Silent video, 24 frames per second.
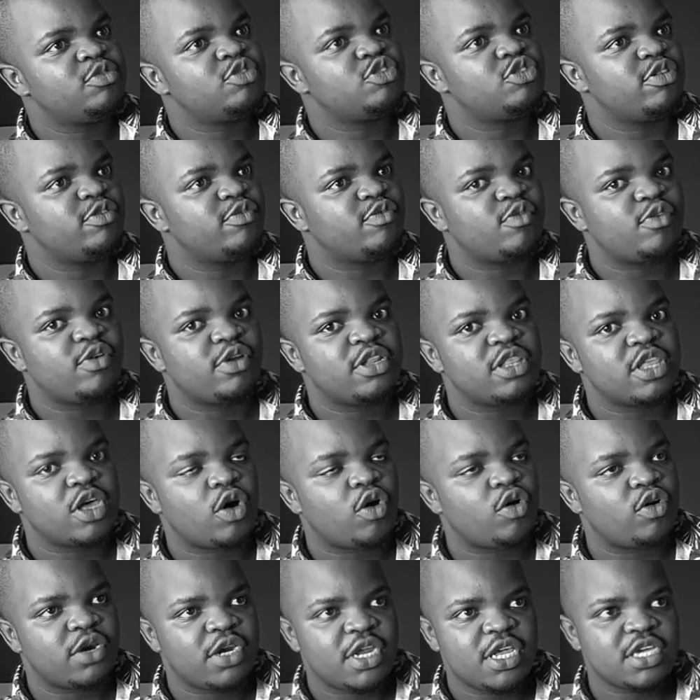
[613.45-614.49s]
You've got the
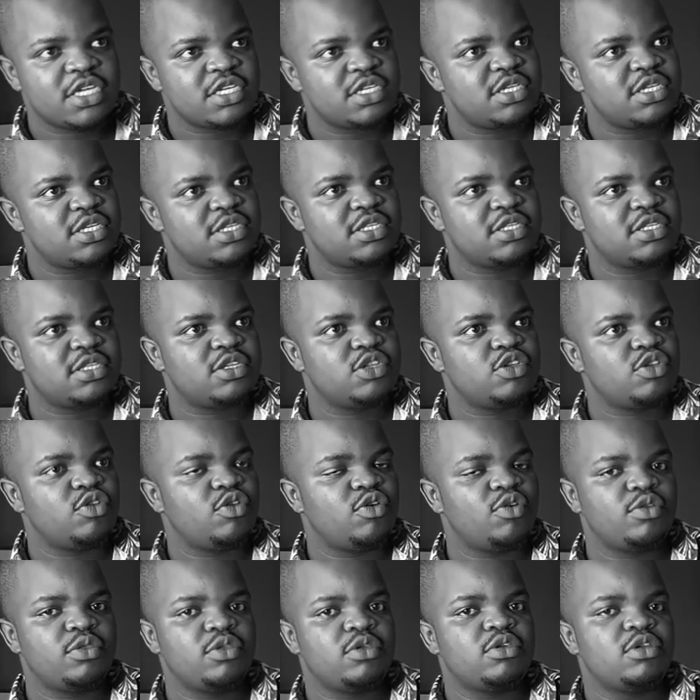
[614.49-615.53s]
connections, you
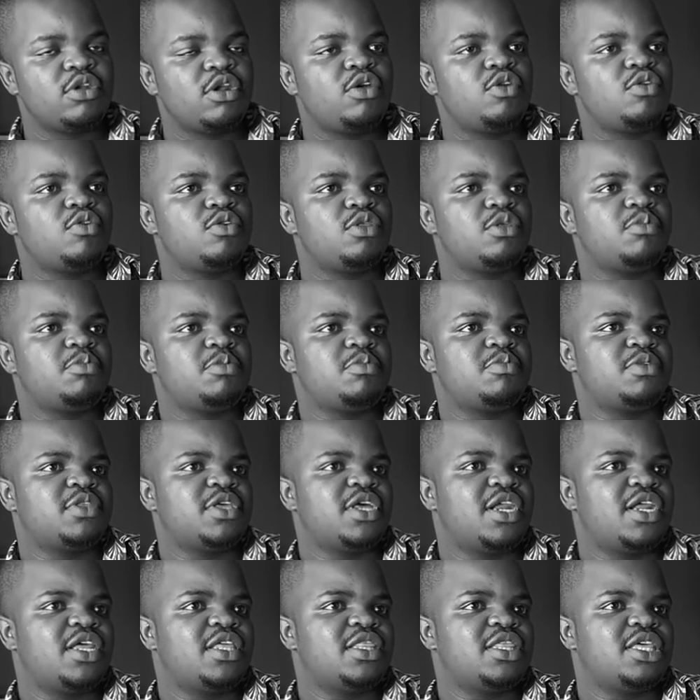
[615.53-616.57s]
know, the, you now know the people that
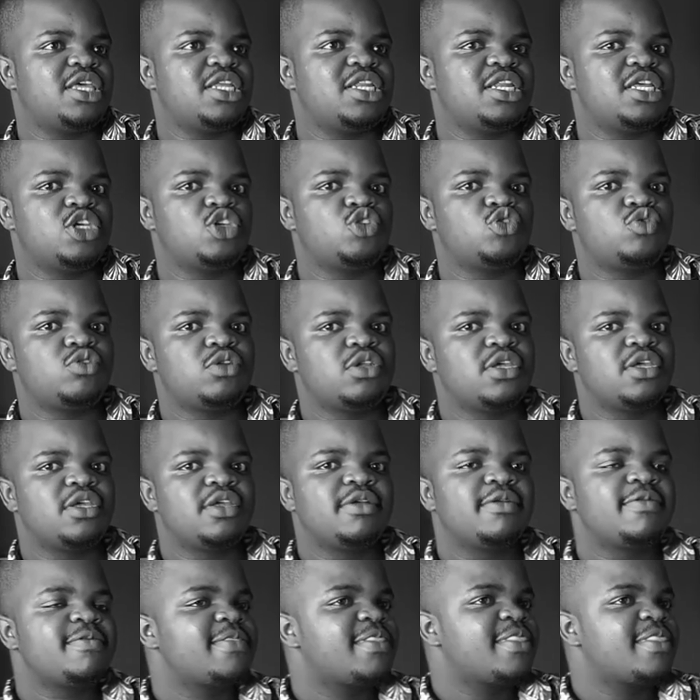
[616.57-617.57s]
are in the industry.